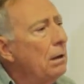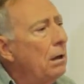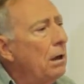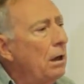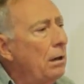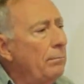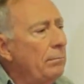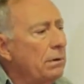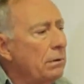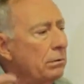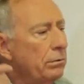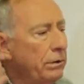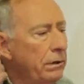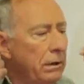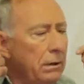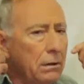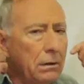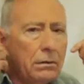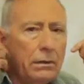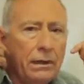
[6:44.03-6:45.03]
Our middle
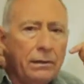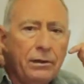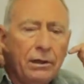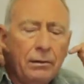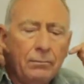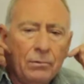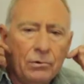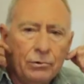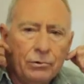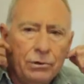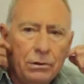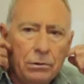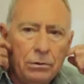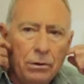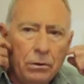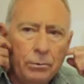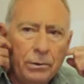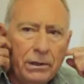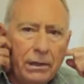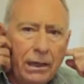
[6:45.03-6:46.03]
ear, I think most of you
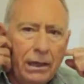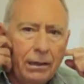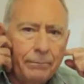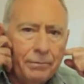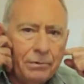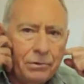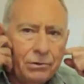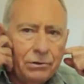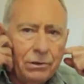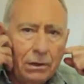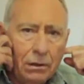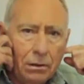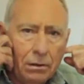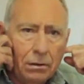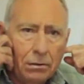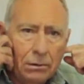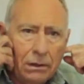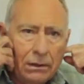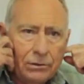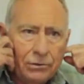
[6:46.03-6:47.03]
know what happens
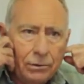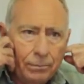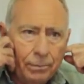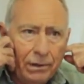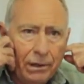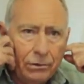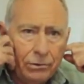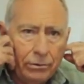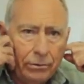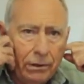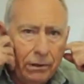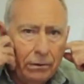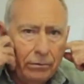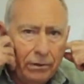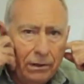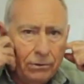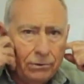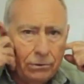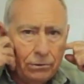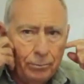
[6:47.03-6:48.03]
there. As the pressure
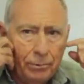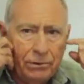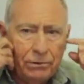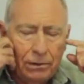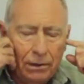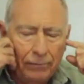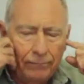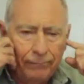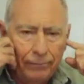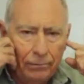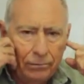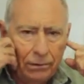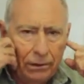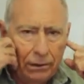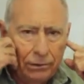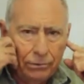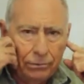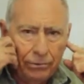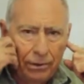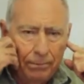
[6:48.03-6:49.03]
increases, we start feeling
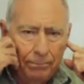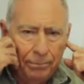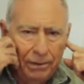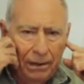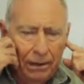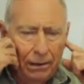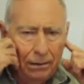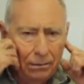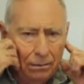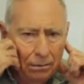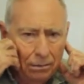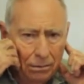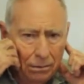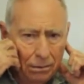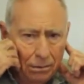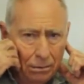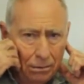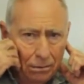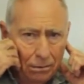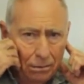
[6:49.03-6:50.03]
extreme pain
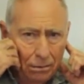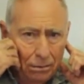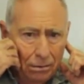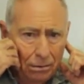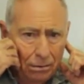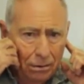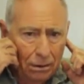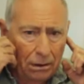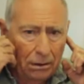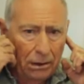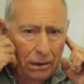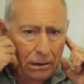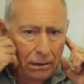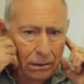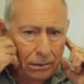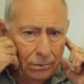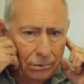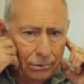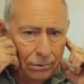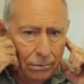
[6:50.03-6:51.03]
on our
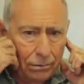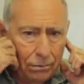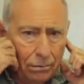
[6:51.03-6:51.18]
ears,